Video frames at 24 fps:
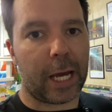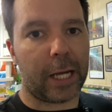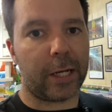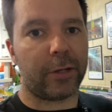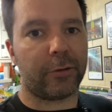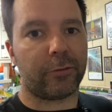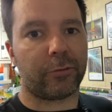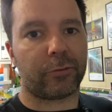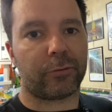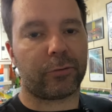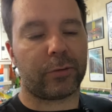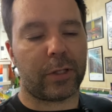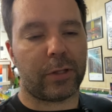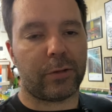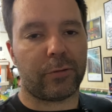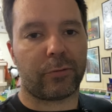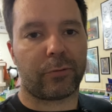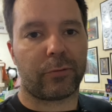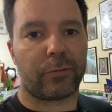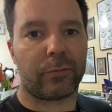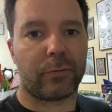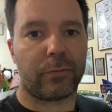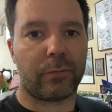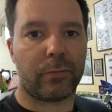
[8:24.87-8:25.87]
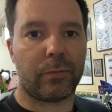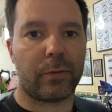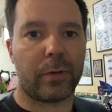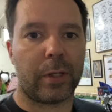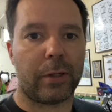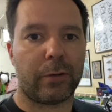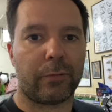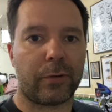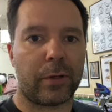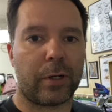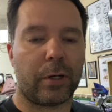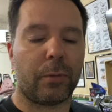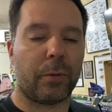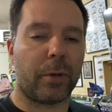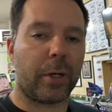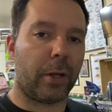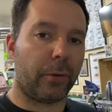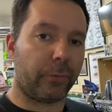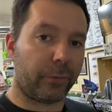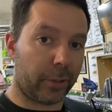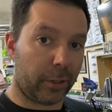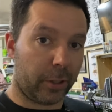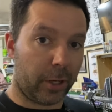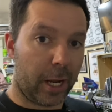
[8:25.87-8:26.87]
If anyone
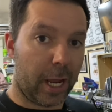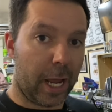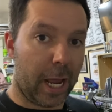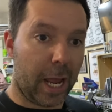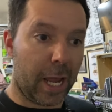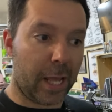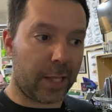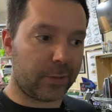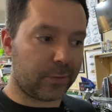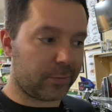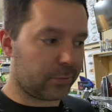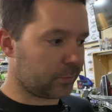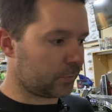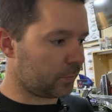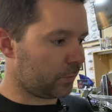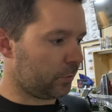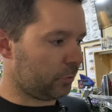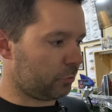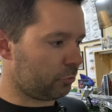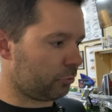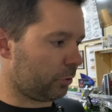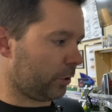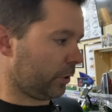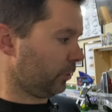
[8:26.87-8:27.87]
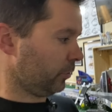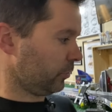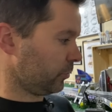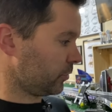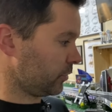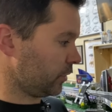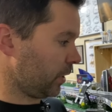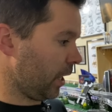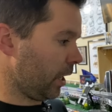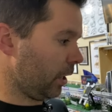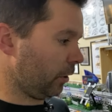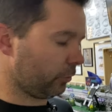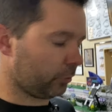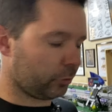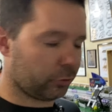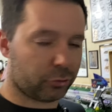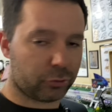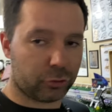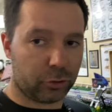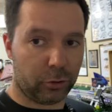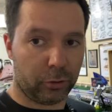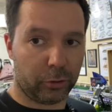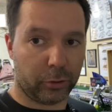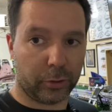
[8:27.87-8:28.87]
out there has the trigger style
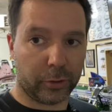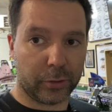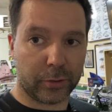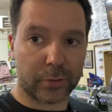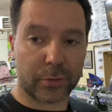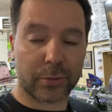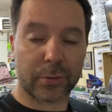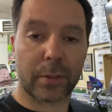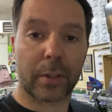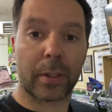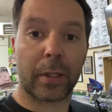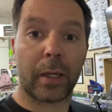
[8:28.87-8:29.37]
controllers